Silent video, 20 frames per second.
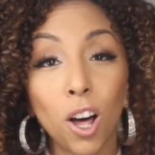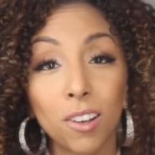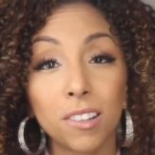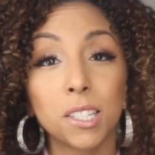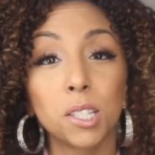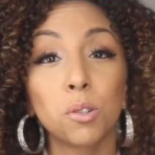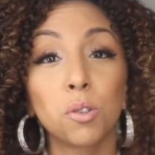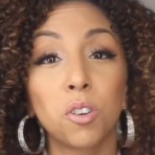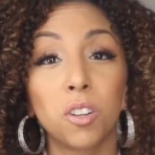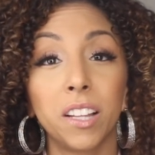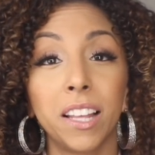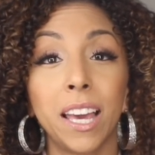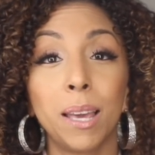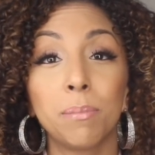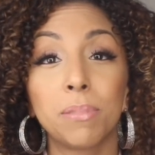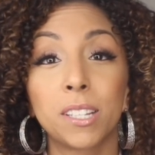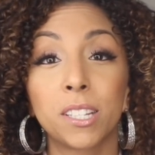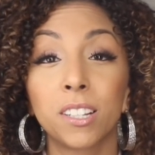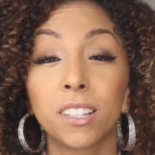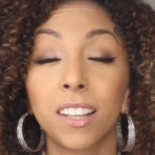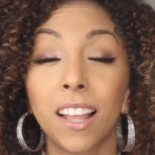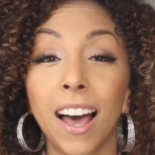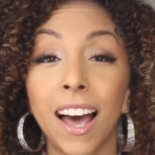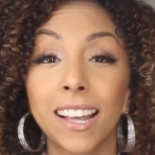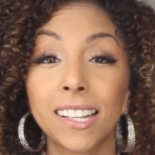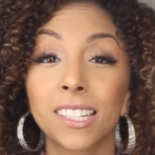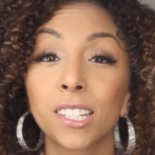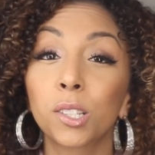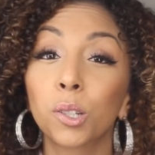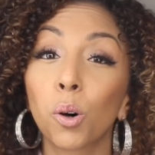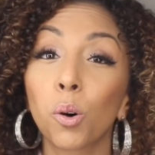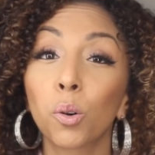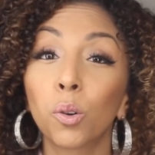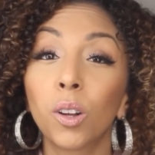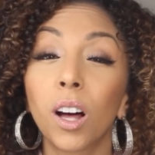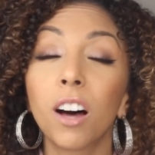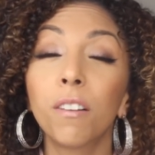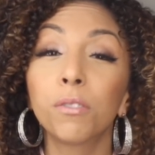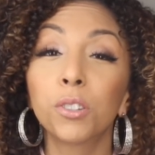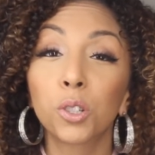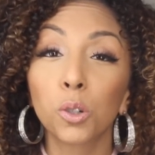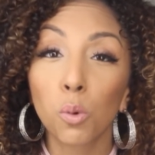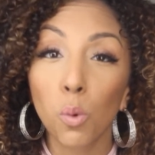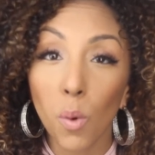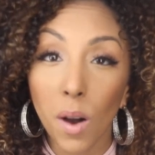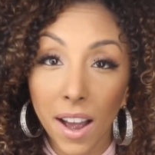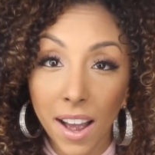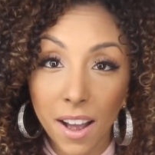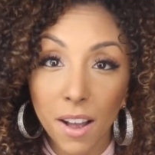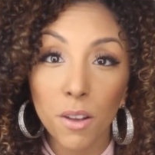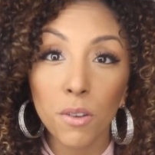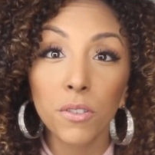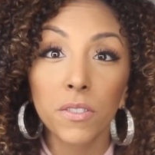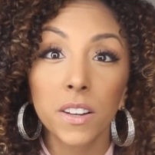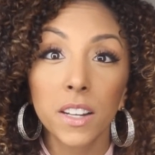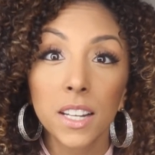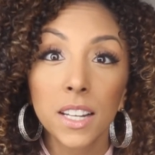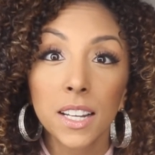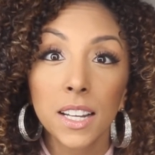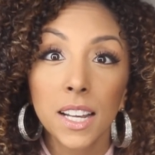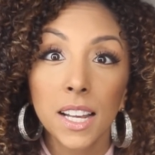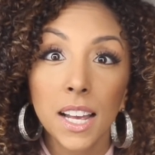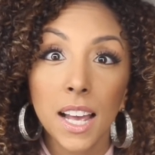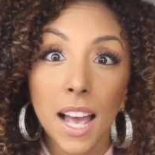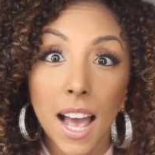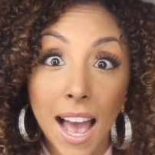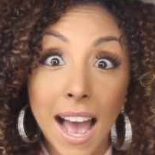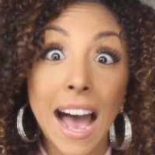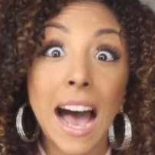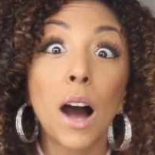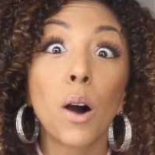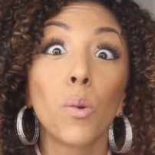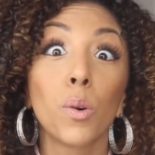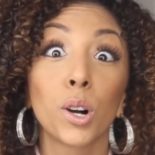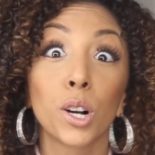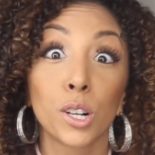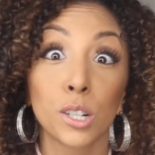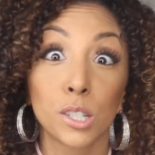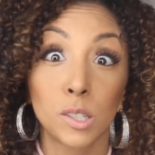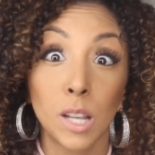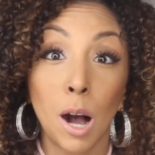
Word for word: also claims to last a total of 12 hours.